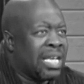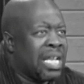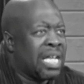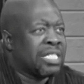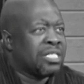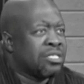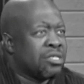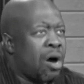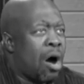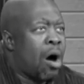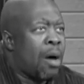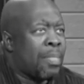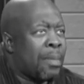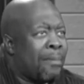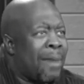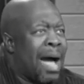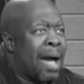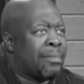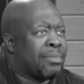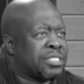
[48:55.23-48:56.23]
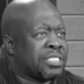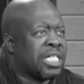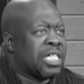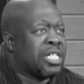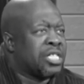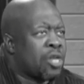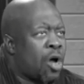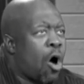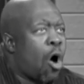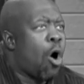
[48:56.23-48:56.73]
Let God, the Bible says,
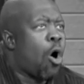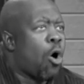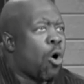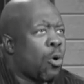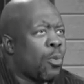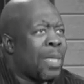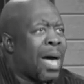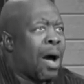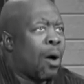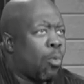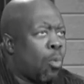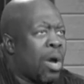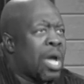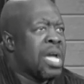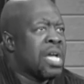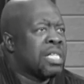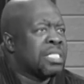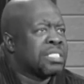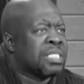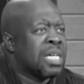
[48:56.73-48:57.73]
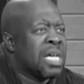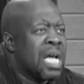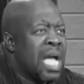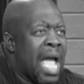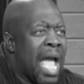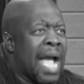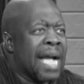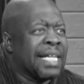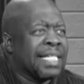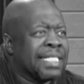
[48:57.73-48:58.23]
in all thy ways
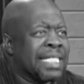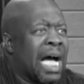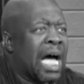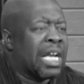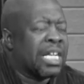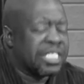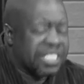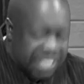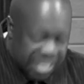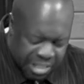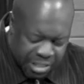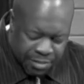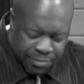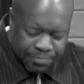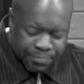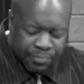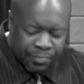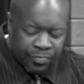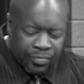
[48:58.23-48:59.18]
acknowledge him,